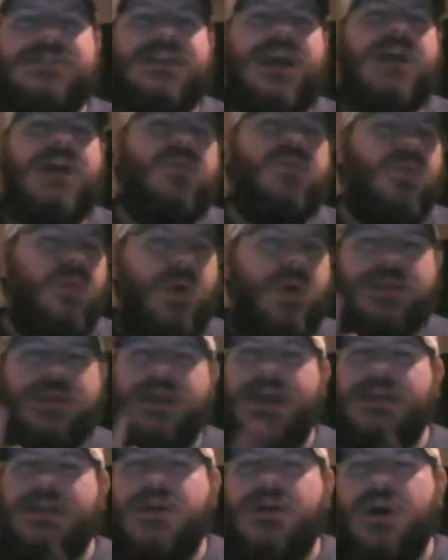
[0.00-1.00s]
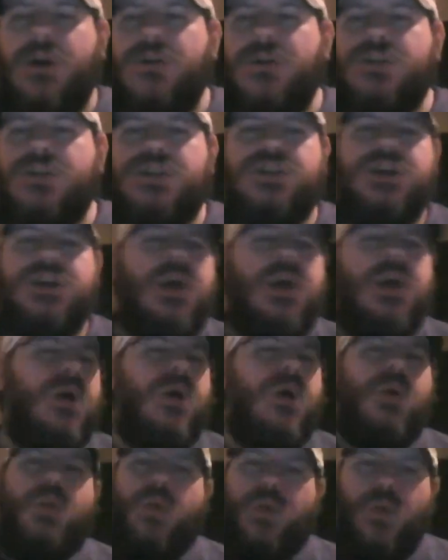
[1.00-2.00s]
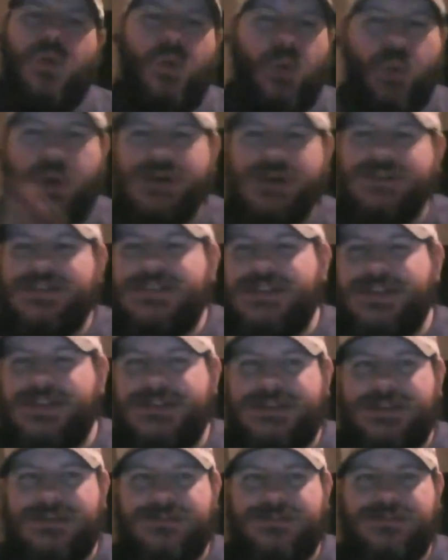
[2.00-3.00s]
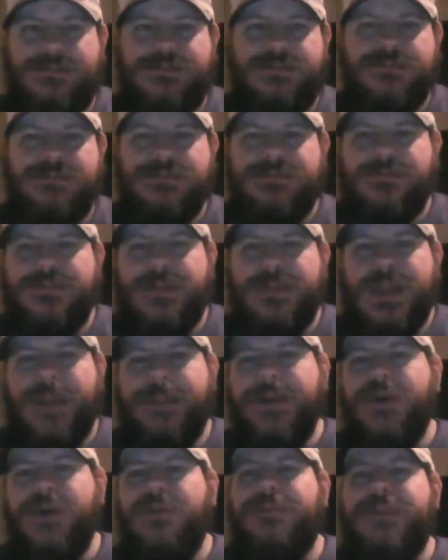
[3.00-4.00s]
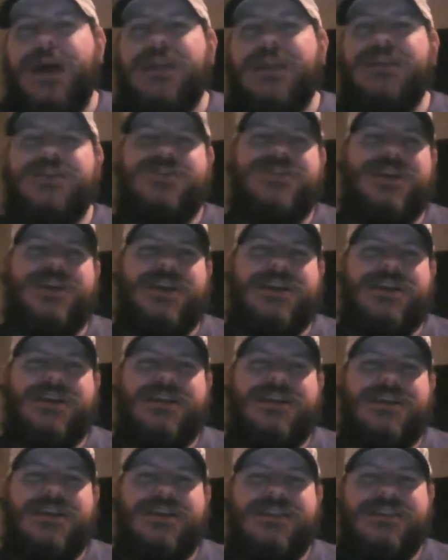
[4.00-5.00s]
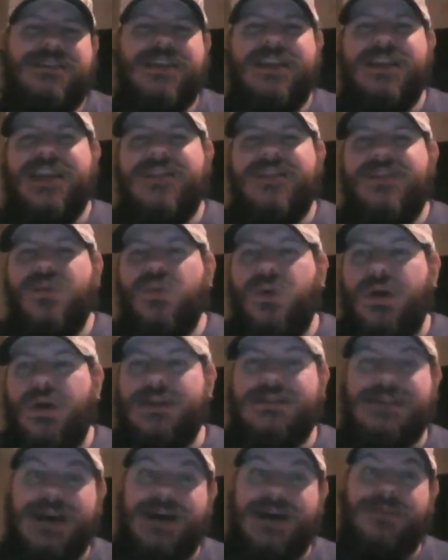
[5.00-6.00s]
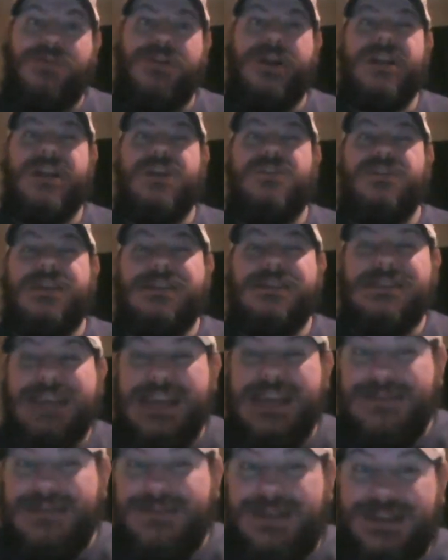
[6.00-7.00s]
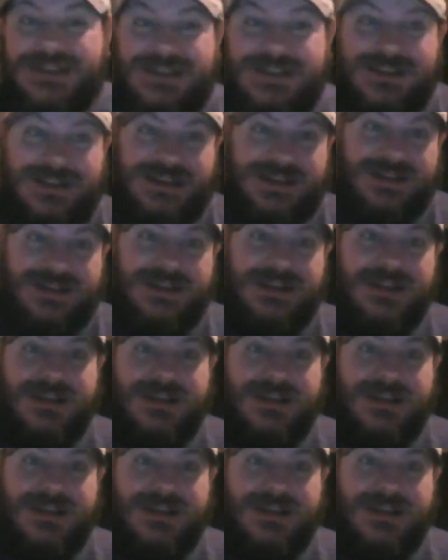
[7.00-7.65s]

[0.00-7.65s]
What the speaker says: had one head coach, one system. Bill Belichick didn't even want Tom Brady on the team this year.